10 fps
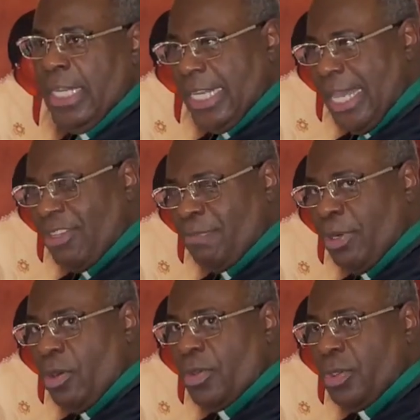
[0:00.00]
and they was
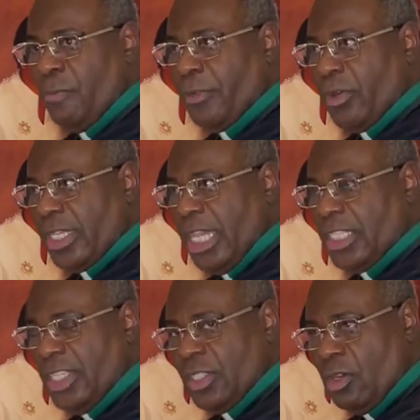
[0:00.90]
born through
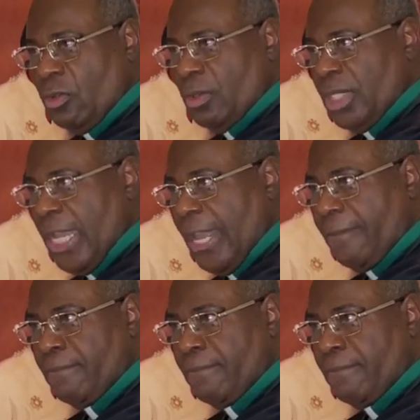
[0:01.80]
fornication. He's a whole child.